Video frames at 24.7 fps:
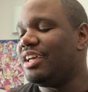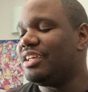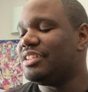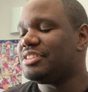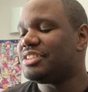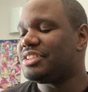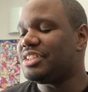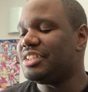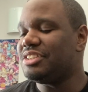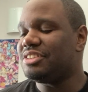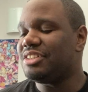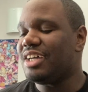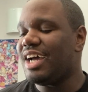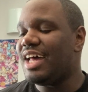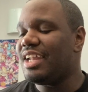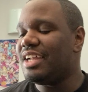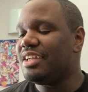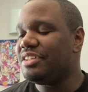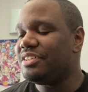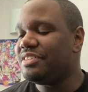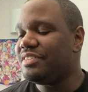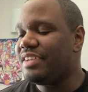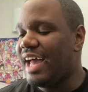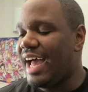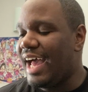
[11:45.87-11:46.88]
She tried
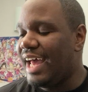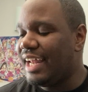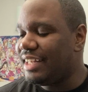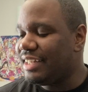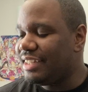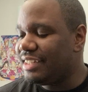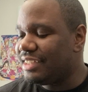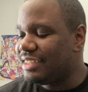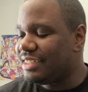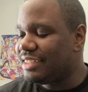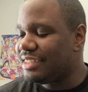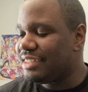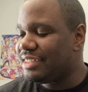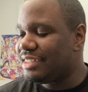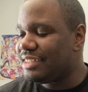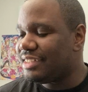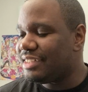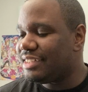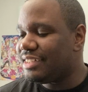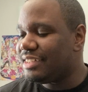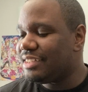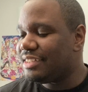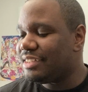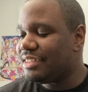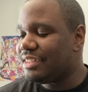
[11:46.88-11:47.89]
to do that,
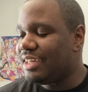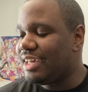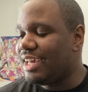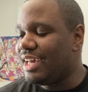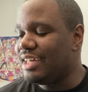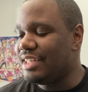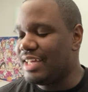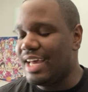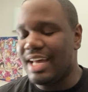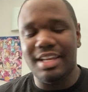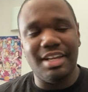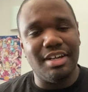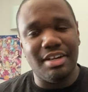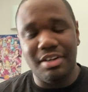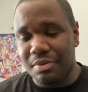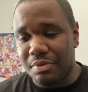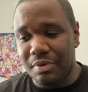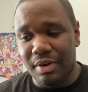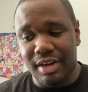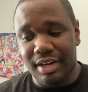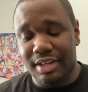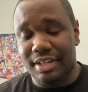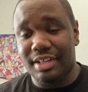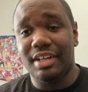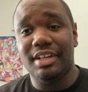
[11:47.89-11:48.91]
and that didn't
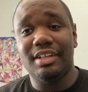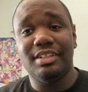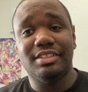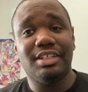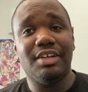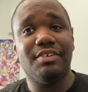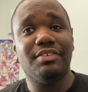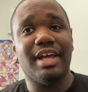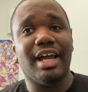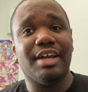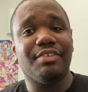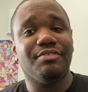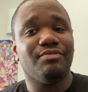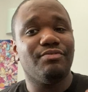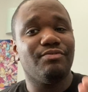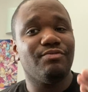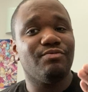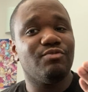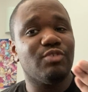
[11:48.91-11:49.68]
work. She was like,